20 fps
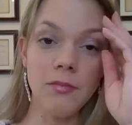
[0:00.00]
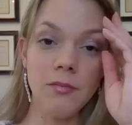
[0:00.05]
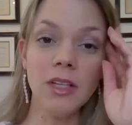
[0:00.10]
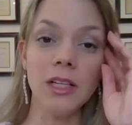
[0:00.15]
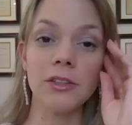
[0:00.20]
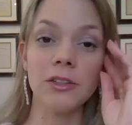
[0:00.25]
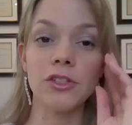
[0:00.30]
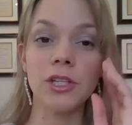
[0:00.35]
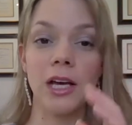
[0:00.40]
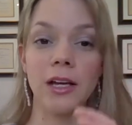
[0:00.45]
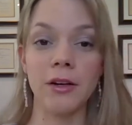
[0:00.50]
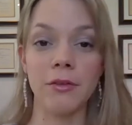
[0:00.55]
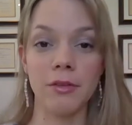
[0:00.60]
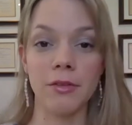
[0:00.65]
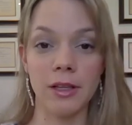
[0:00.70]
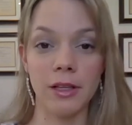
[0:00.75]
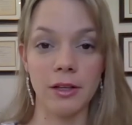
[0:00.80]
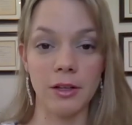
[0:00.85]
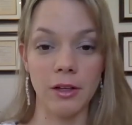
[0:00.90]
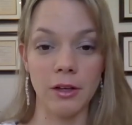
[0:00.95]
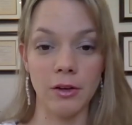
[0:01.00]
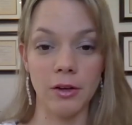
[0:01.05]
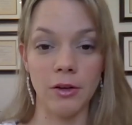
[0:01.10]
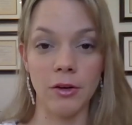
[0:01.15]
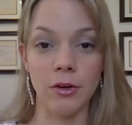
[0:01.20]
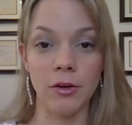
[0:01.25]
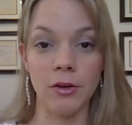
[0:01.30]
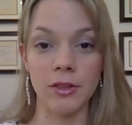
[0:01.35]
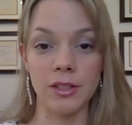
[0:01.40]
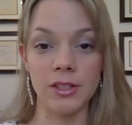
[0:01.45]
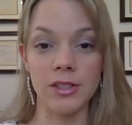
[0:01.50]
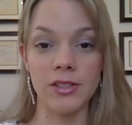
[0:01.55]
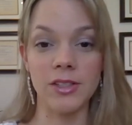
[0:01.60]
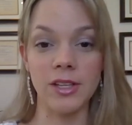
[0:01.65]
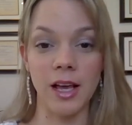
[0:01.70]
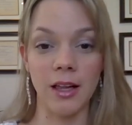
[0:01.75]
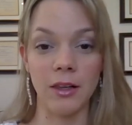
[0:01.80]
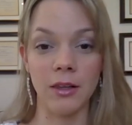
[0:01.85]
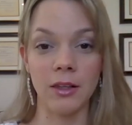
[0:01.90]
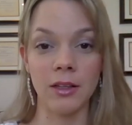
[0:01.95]
outside of the on the
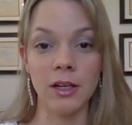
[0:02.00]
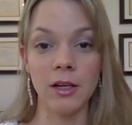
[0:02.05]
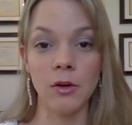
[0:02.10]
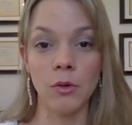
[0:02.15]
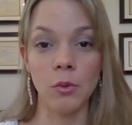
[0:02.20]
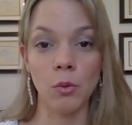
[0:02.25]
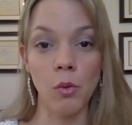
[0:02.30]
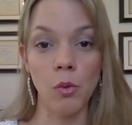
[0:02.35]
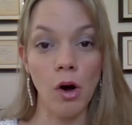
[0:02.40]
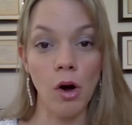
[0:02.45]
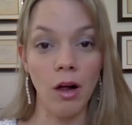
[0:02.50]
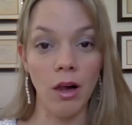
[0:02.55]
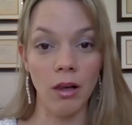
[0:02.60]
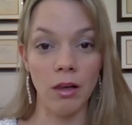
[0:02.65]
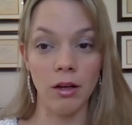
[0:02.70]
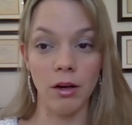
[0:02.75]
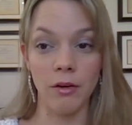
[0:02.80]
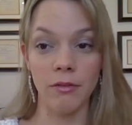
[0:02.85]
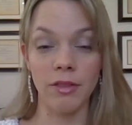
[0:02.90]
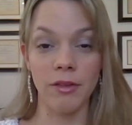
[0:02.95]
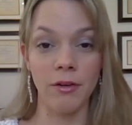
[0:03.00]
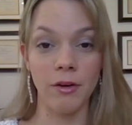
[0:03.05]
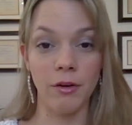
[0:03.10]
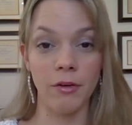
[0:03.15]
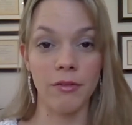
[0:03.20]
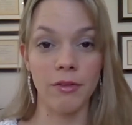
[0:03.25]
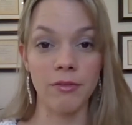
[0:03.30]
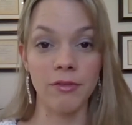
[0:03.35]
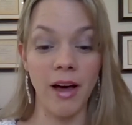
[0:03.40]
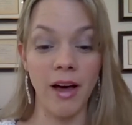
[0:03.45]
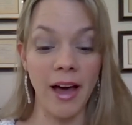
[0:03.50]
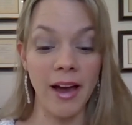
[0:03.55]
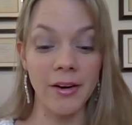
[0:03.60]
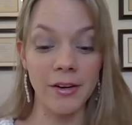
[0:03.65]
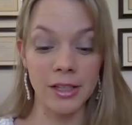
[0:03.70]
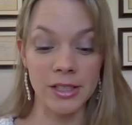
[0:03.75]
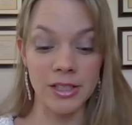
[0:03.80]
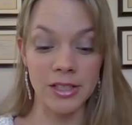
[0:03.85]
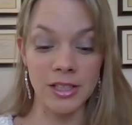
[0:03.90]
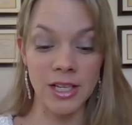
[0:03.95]
cell wall of the
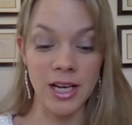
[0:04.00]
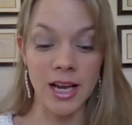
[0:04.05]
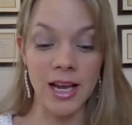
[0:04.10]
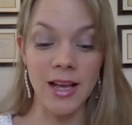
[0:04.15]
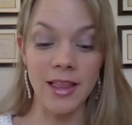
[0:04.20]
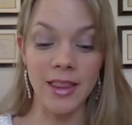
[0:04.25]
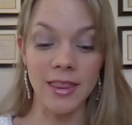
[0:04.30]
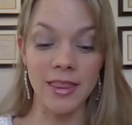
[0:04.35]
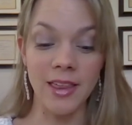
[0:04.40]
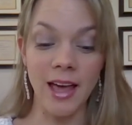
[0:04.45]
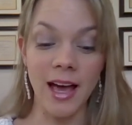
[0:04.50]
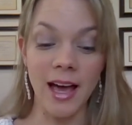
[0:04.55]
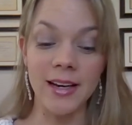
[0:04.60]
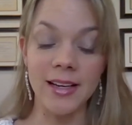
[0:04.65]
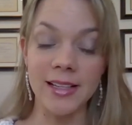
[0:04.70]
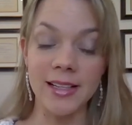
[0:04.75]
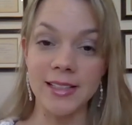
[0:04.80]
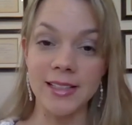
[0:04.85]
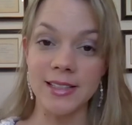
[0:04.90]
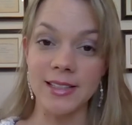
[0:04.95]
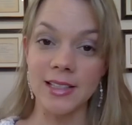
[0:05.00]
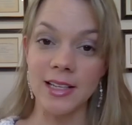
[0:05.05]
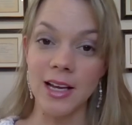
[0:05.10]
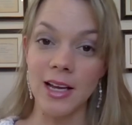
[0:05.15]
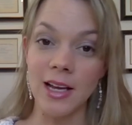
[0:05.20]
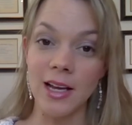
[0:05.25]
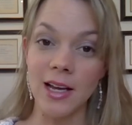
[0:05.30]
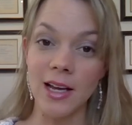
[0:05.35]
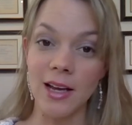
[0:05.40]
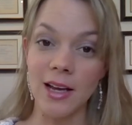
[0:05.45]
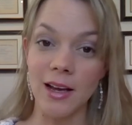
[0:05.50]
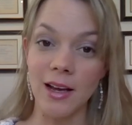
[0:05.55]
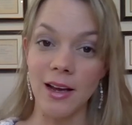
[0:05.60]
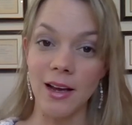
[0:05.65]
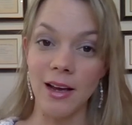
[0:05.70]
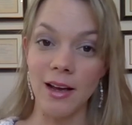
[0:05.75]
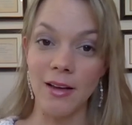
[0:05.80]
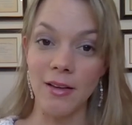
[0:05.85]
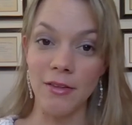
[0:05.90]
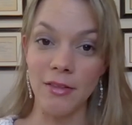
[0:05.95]
virus. That is
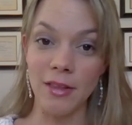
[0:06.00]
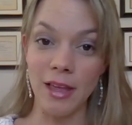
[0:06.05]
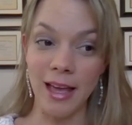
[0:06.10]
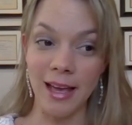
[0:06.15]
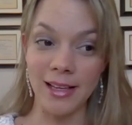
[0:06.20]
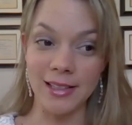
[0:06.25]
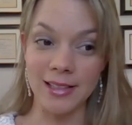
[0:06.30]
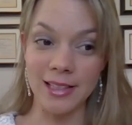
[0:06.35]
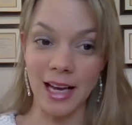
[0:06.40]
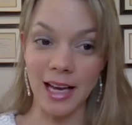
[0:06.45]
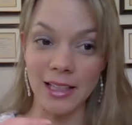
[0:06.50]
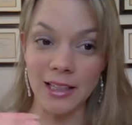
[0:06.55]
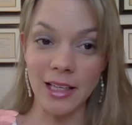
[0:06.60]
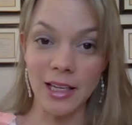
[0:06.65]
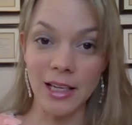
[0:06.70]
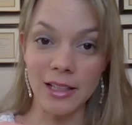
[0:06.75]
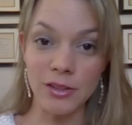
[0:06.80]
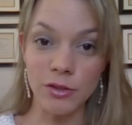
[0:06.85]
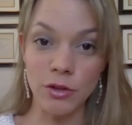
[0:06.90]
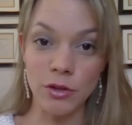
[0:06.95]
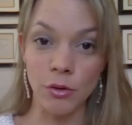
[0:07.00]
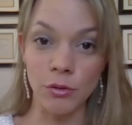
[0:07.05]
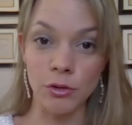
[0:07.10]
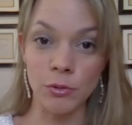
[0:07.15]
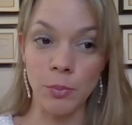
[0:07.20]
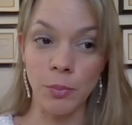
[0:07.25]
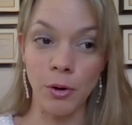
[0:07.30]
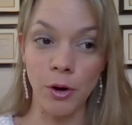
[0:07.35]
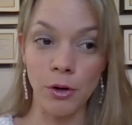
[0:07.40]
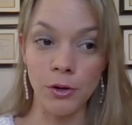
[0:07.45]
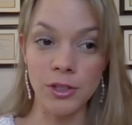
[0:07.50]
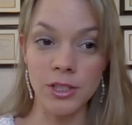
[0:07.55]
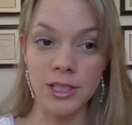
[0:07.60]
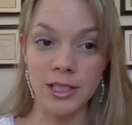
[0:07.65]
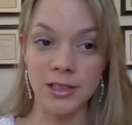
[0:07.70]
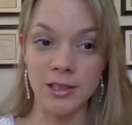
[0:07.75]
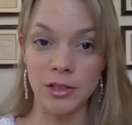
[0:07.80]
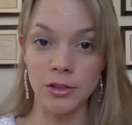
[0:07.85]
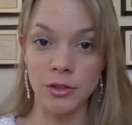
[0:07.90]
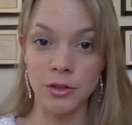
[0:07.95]
exactly, it's those
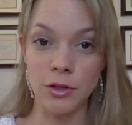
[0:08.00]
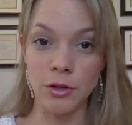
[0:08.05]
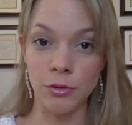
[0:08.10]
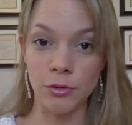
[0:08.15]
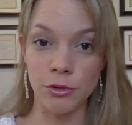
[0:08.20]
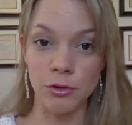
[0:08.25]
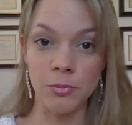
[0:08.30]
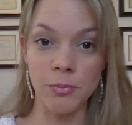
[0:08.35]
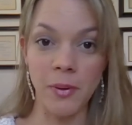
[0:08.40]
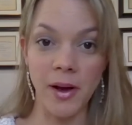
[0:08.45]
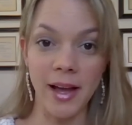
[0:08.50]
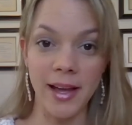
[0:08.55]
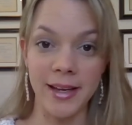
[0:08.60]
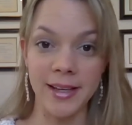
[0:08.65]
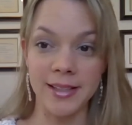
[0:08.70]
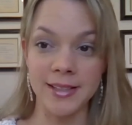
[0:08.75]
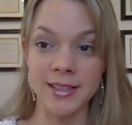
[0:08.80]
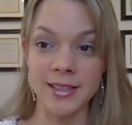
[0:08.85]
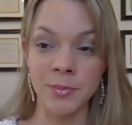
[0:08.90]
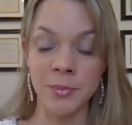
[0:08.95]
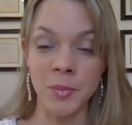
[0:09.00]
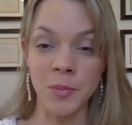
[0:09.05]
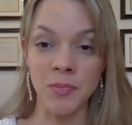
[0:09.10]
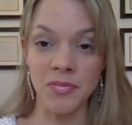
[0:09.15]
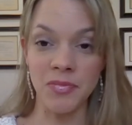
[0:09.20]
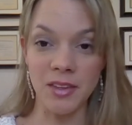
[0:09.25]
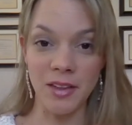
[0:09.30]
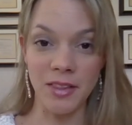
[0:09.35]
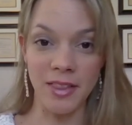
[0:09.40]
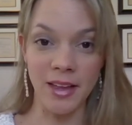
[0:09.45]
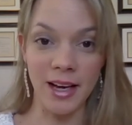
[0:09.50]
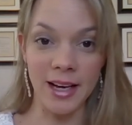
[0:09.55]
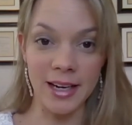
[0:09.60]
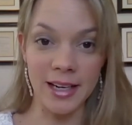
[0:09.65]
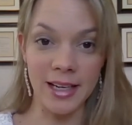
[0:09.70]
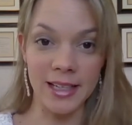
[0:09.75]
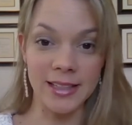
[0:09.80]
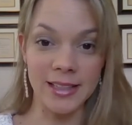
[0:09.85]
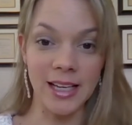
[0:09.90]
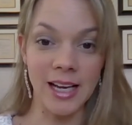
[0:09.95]
proteins, it's those spikes that
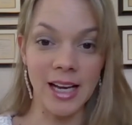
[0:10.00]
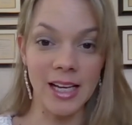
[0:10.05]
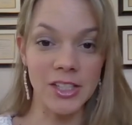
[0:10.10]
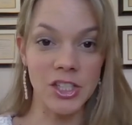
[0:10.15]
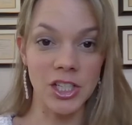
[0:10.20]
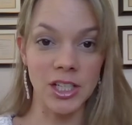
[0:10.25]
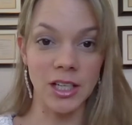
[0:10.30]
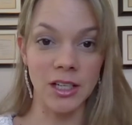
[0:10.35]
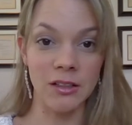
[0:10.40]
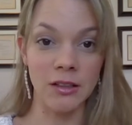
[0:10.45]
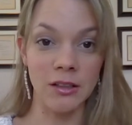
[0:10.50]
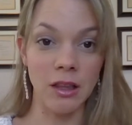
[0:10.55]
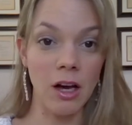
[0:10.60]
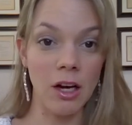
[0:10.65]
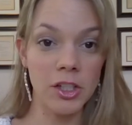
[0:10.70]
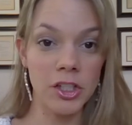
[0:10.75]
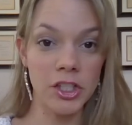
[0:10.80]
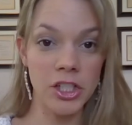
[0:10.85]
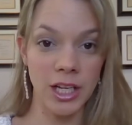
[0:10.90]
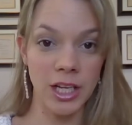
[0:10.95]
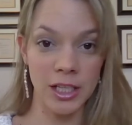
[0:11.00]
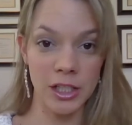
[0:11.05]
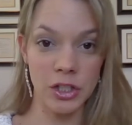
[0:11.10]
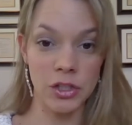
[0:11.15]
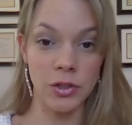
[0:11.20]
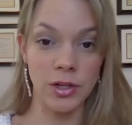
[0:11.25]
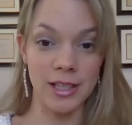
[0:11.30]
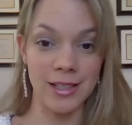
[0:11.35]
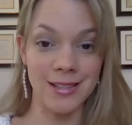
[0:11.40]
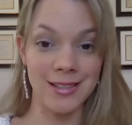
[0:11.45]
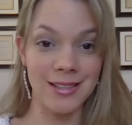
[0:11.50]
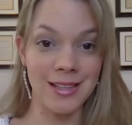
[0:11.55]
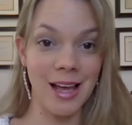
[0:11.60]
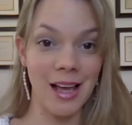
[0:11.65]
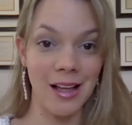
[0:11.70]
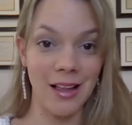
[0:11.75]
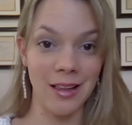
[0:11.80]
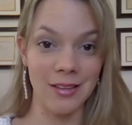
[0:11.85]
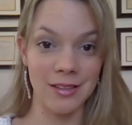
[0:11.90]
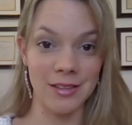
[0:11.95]
are attaching and lodging into our
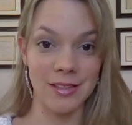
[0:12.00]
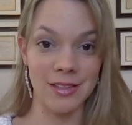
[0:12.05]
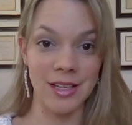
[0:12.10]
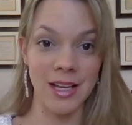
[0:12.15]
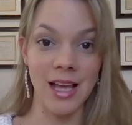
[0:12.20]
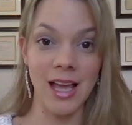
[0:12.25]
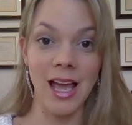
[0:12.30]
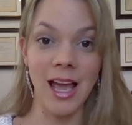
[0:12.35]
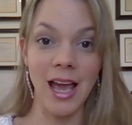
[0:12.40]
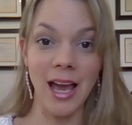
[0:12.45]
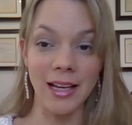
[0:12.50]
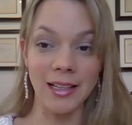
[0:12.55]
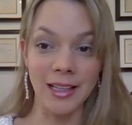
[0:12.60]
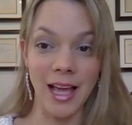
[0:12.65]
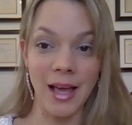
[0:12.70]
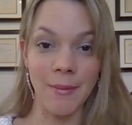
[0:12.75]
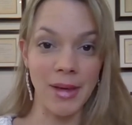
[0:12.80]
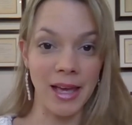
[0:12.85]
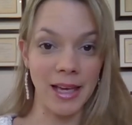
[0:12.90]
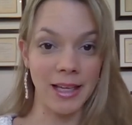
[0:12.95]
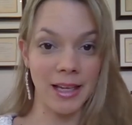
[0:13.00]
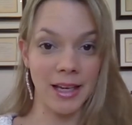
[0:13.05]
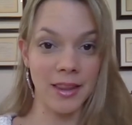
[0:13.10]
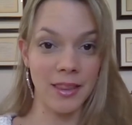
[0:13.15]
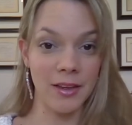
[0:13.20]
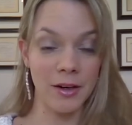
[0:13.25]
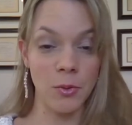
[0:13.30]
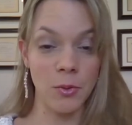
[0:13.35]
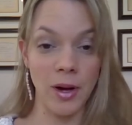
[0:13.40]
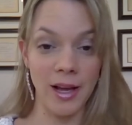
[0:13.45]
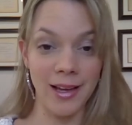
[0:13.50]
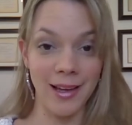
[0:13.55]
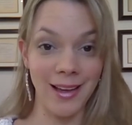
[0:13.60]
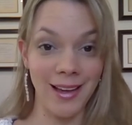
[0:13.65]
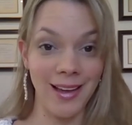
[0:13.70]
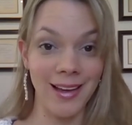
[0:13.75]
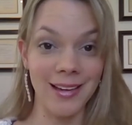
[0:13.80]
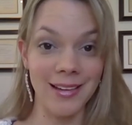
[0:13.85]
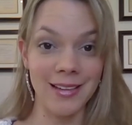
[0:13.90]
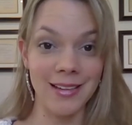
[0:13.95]
cells and making their way
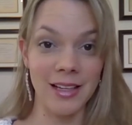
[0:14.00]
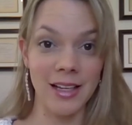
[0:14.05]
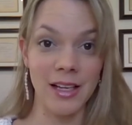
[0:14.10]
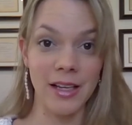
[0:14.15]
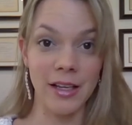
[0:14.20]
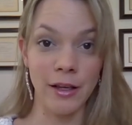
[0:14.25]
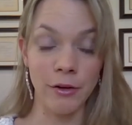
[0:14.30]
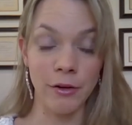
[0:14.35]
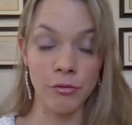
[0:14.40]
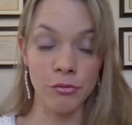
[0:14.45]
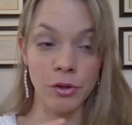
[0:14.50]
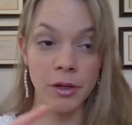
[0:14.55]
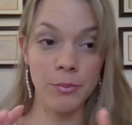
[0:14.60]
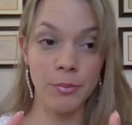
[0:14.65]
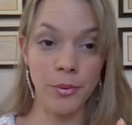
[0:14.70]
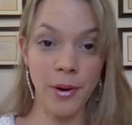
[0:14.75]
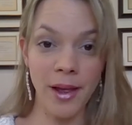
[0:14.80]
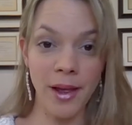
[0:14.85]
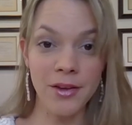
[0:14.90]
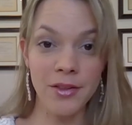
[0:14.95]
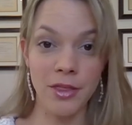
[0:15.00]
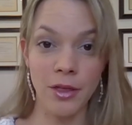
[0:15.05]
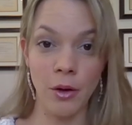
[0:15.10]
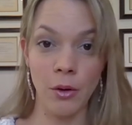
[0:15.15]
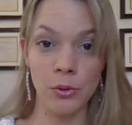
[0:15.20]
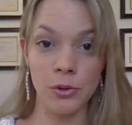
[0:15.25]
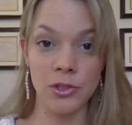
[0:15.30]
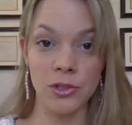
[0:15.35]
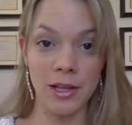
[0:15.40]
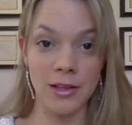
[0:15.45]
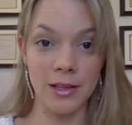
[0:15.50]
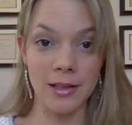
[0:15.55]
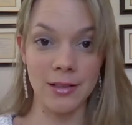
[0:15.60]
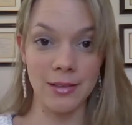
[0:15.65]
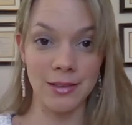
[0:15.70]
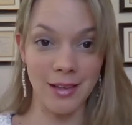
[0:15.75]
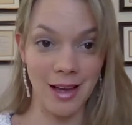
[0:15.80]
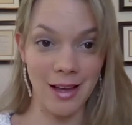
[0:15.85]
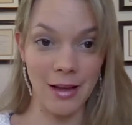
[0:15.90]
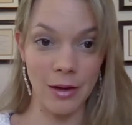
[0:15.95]
in. If we break those
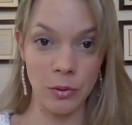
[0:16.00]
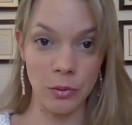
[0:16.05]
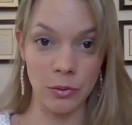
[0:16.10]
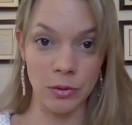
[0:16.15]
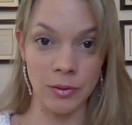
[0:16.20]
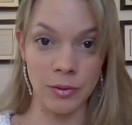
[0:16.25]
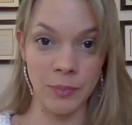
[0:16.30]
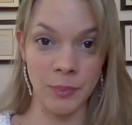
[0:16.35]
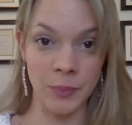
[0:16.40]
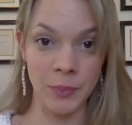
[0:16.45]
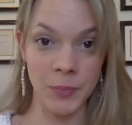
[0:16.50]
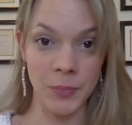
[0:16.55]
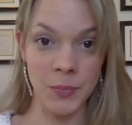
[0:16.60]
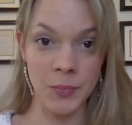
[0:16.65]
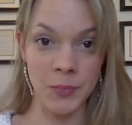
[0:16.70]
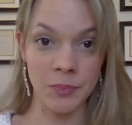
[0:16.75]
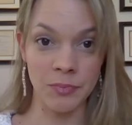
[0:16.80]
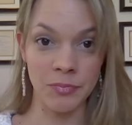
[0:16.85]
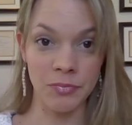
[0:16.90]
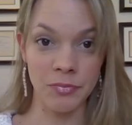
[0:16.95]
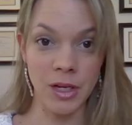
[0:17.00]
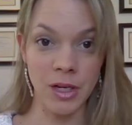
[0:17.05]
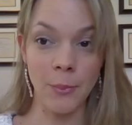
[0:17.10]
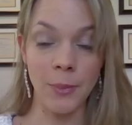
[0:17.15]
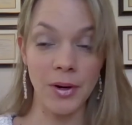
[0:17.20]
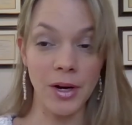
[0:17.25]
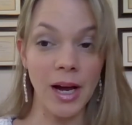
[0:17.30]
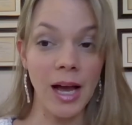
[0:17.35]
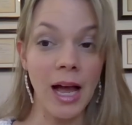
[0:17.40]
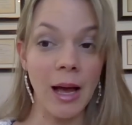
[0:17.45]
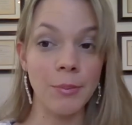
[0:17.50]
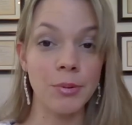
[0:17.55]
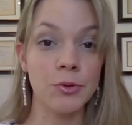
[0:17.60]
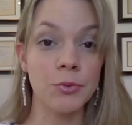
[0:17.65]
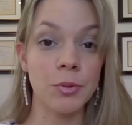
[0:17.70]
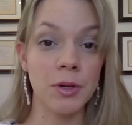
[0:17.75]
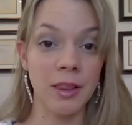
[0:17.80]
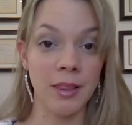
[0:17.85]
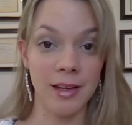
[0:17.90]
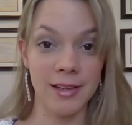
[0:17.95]
down, perhaps
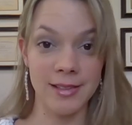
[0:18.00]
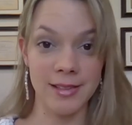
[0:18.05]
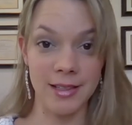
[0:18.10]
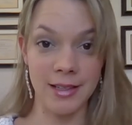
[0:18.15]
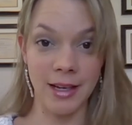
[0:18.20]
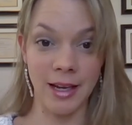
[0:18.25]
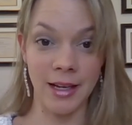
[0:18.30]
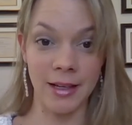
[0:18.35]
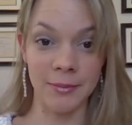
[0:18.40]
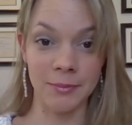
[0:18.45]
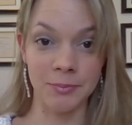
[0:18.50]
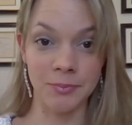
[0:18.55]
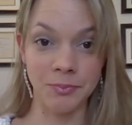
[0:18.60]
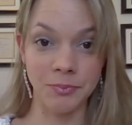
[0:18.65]
we're lessening